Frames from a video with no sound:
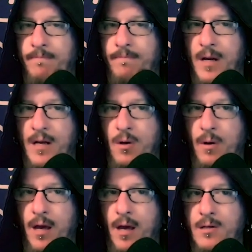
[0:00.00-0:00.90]
but he's
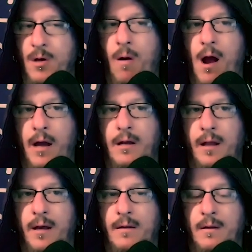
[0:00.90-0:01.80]
okay he's all right
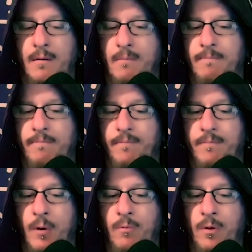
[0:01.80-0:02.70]
like no
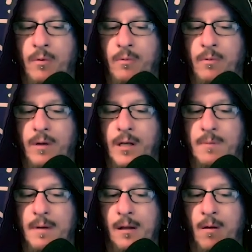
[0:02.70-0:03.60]
no no need to
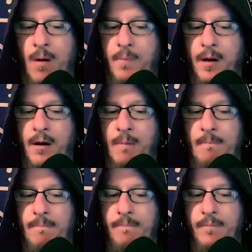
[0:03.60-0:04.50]
be alarmed but um
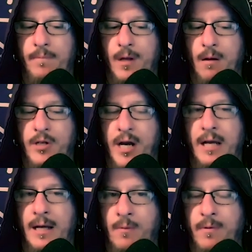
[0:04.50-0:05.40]
you know
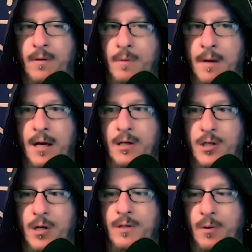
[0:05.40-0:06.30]
checking in with him and making
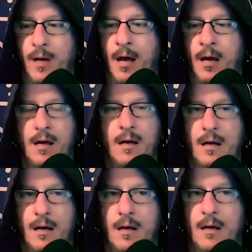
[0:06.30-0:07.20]
sure he's okay
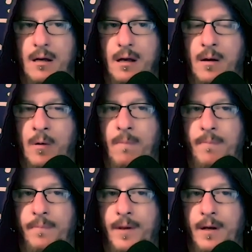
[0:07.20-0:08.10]
you know
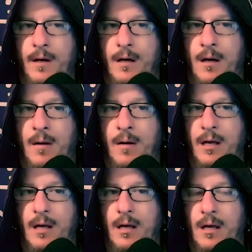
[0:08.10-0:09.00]
uh
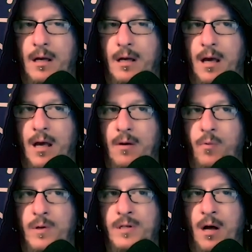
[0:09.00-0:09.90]
he
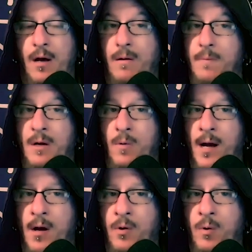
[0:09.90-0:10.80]
was not going to be
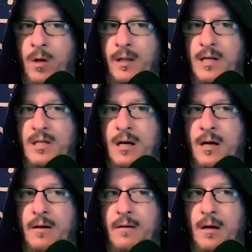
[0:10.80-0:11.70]
around or at least
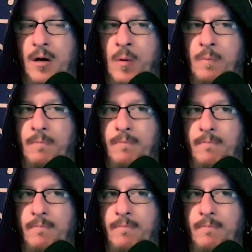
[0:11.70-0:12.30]
not um